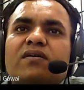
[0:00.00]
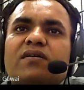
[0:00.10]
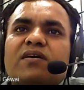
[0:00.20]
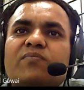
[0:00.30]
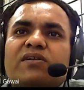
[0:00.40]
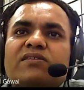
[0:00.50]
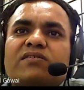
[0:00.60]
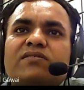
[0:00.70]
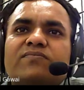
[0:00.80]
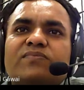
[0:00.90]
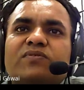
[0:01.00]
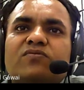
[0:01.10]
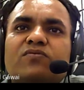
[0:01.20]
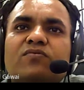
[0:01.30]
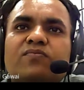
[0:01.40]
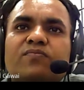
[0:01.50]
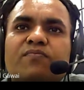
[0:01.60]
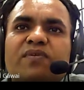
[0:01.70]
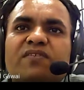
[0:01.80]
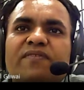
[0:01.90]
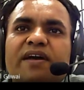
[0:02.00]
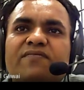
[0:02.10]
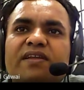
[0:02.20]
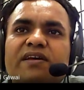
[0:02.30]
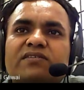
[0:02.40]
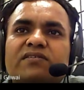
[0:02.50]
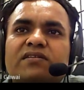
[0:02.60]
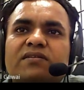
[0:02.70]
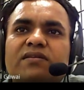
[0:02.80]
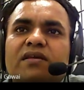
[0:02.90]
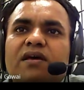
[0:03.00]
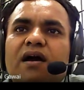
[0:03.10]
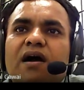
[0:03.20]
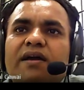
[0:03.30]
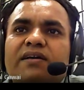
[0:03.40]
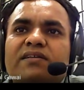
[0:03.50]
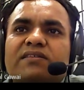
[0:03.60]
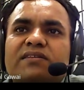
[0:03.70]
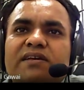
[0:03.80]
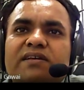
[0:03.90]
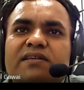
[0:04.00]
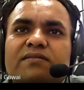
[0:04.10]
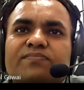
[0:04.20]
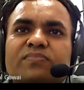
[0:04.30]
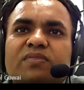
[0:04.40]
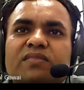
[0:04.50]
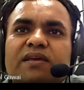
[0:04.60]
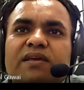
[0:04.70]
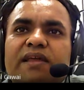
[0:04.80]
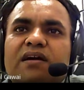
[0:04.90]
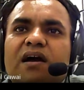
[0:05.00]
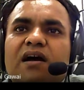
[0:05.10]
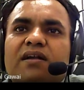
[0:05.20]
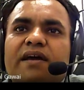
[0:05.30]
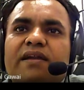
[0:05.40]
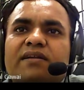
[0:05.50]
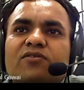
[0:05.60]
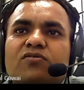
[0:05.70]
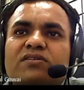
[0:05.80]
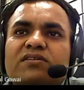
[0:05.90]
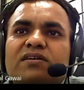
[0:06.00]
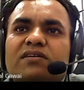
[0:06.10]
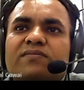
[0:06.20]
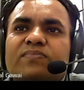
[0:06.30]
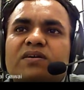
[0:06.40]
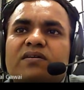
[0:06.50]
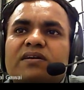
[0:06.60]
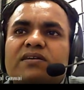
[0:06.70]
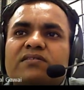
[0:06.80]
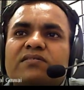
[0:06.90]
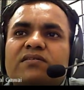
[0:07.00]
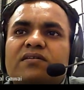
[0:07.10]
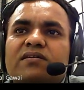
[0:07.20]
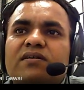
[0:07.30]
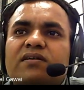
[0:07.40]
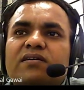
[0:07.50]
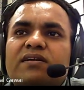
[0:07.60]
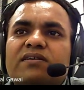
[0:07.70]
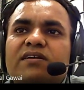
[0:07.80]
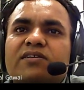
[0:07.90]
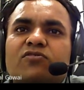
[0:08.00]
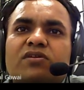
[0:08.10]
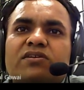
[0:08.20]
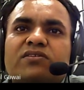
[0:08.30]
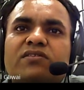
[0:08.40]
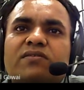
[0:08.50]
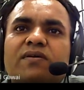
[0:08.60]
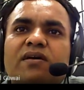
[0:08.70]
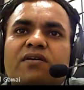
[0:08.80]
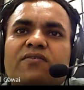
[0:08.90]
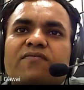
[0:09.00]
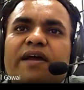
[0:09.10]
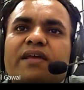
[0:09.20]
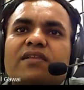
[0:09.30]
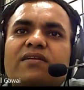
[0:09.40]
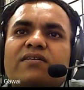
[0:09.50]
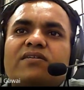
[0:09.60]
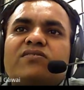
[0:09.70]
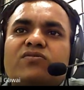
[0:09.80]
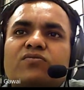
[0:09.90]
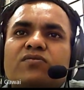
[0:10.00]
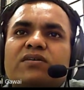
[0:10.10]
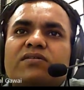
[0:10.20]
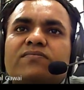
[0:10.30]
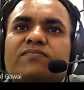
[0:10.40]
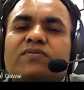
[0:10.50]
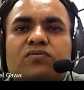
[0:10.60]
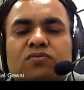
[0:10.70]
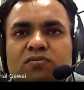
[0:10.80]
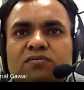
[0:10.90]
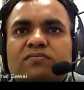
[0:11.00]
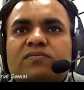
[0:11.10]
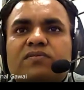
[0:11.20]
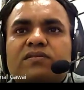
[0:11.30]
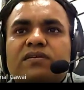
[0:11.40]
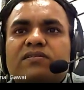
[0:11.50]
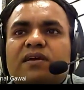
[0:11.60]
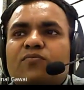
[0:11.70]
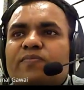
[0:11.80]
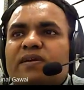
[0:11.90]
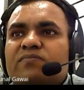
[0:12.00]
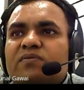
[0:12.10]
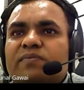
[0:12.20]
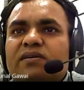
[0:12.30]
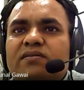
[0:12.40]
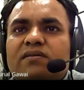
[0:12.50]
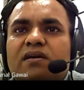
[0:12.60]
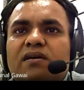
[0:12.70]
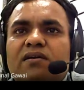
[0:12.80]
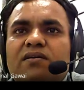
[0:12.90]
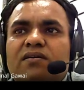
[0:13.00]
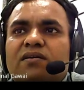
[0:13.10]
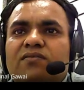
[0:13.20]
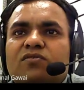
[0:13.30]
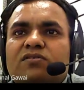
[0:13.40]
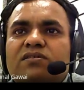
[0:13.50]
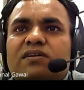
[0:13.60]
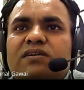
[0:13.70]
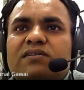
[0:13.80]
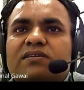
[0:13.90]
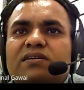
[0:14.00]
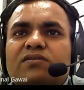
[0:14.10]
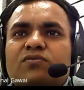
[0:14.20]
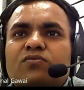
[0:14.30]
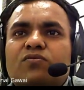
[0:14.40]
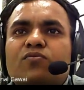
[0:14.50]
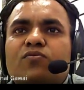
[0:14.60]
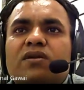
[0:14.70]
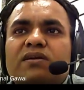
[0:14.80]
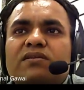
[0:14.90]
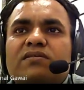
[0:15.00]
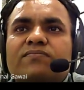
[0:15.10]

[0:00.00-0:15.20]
emulsion. So milk fat fraction high in stearin and guard antioxidant against deterioration while in storage. So such type of experiment was conducted to protect